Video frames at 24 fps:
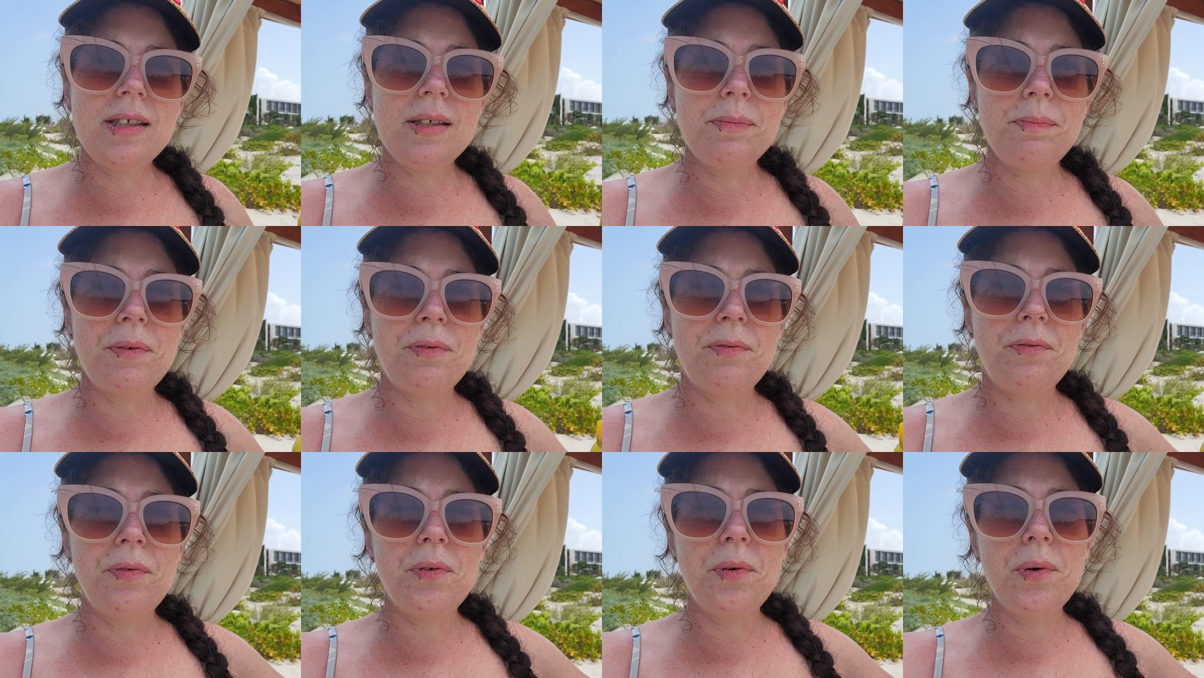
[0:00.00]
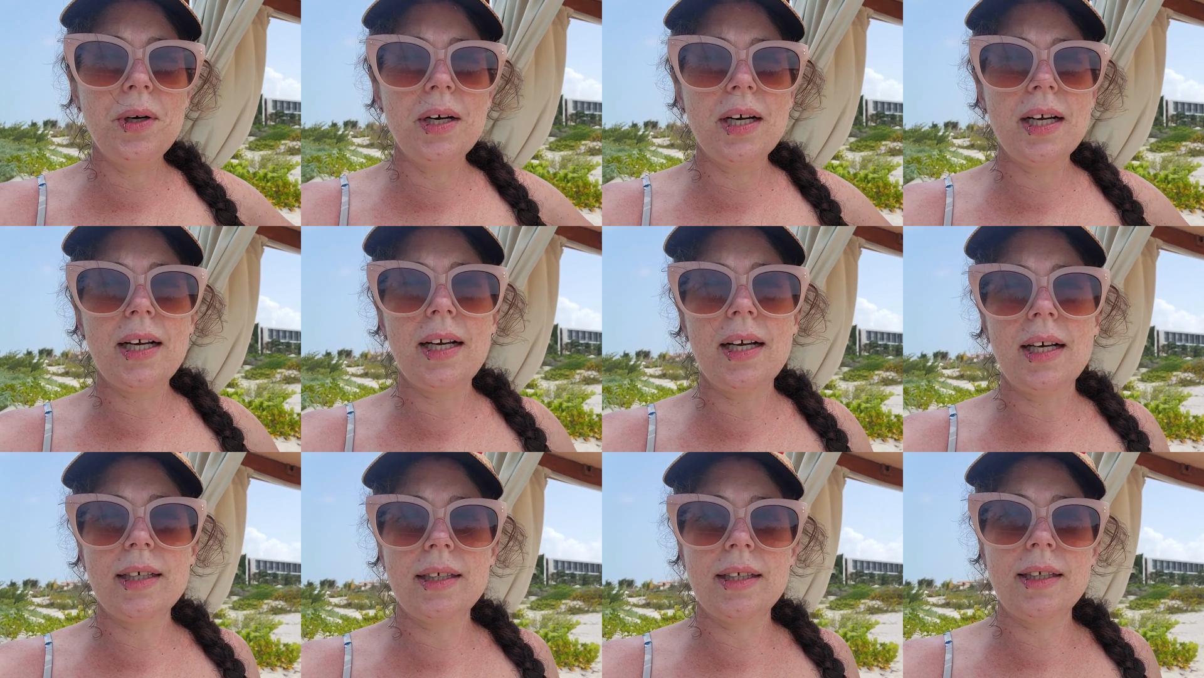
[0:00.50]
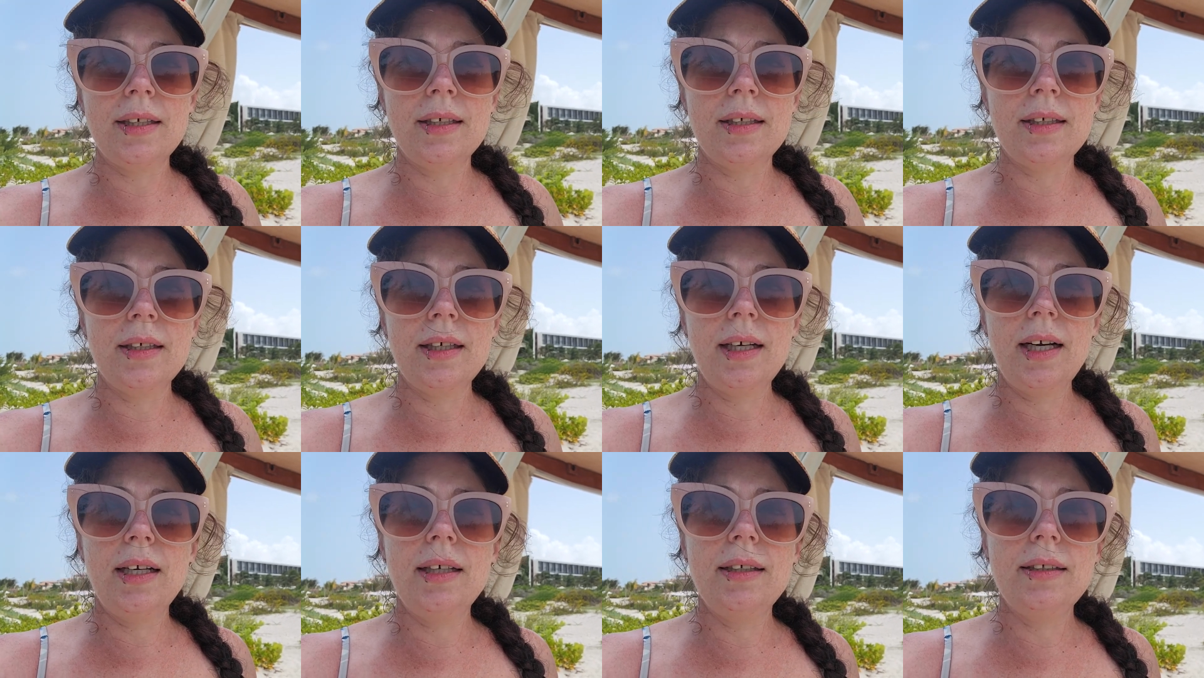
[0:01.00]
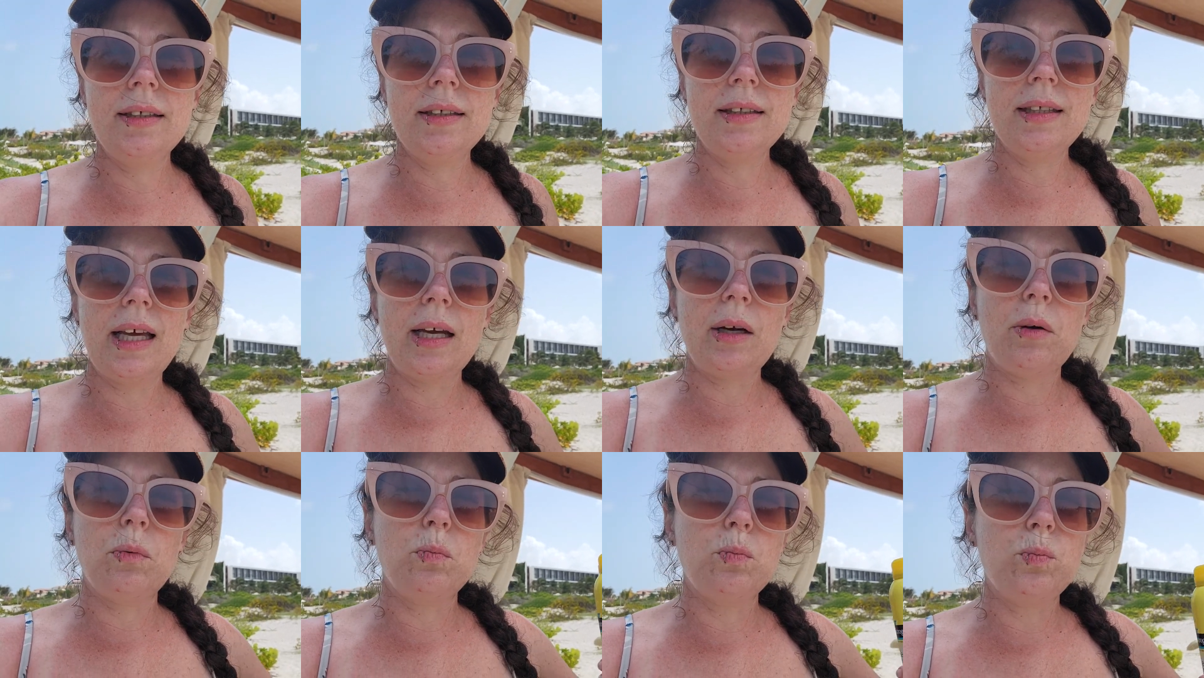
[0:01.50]
before I got here and then
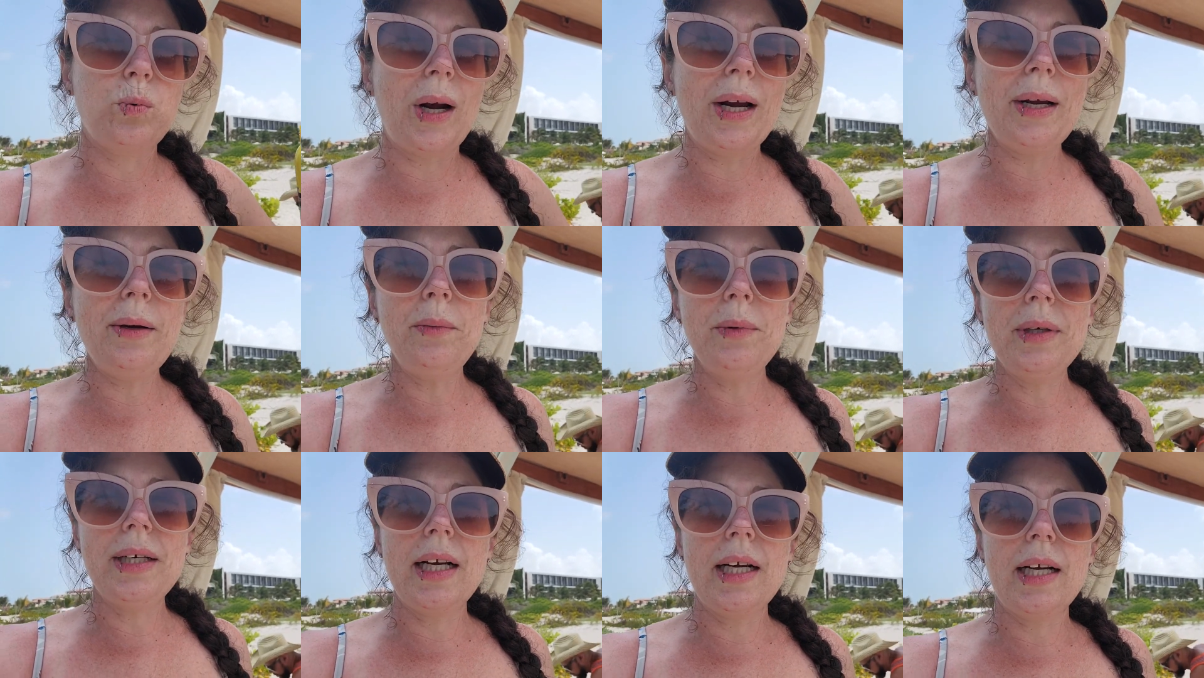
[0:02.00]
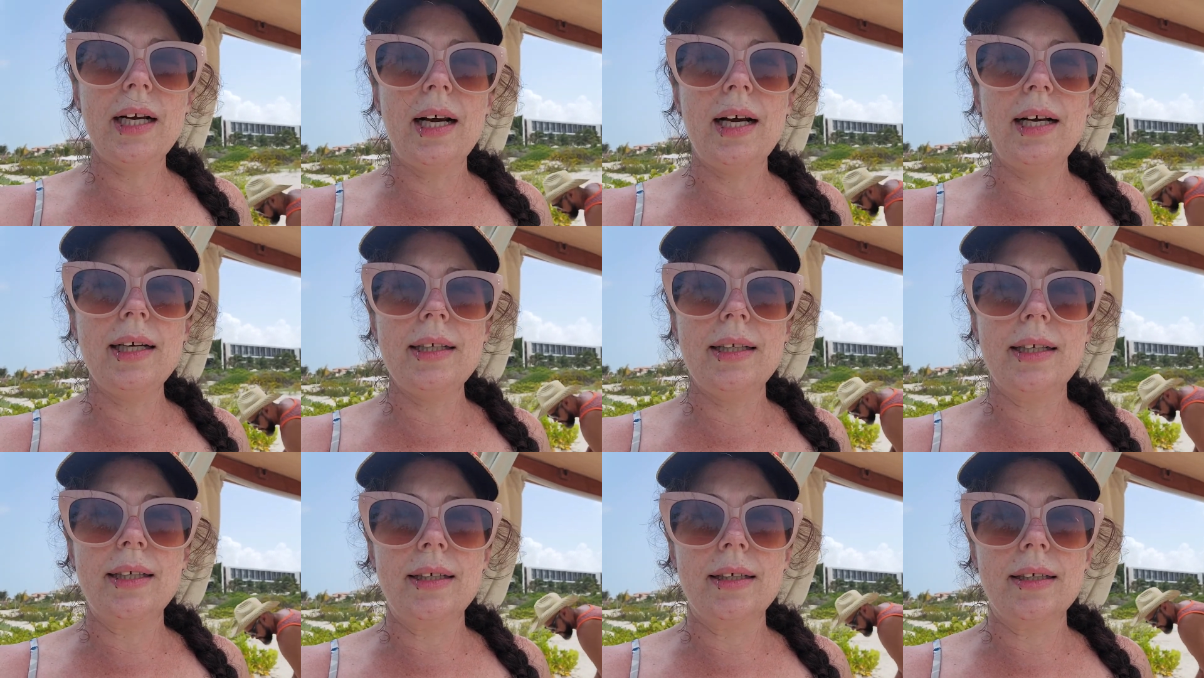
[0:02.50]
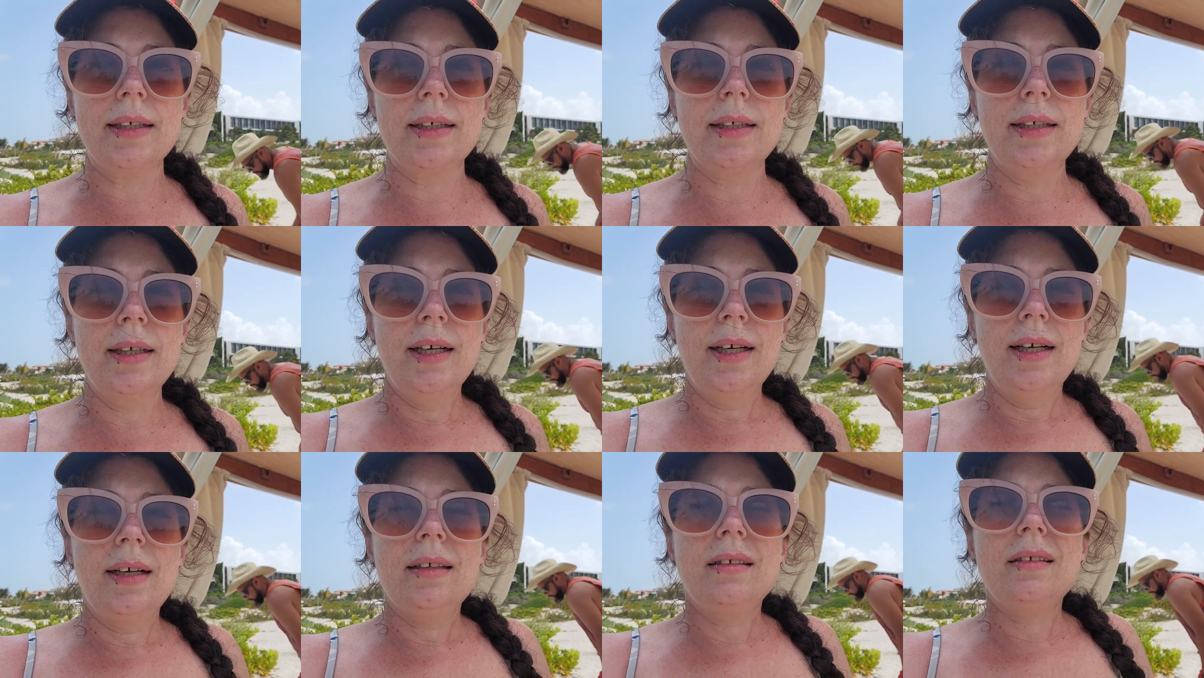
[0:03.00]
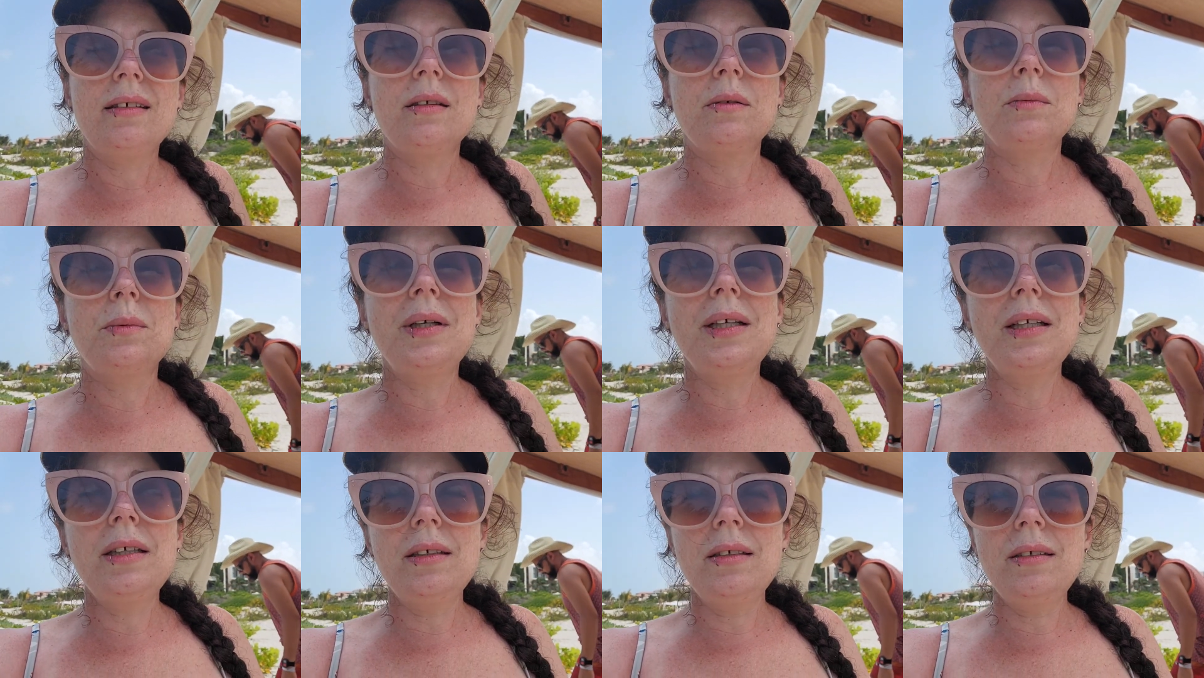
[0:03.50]
like right when I got here, then I
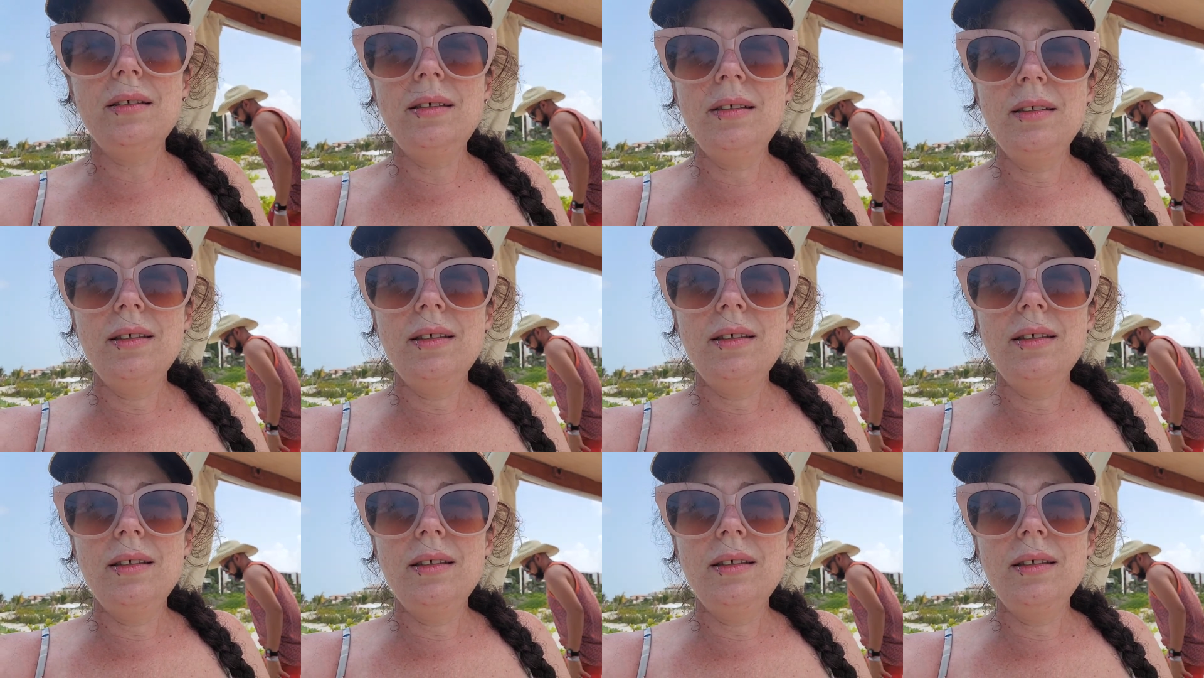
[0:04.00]
waited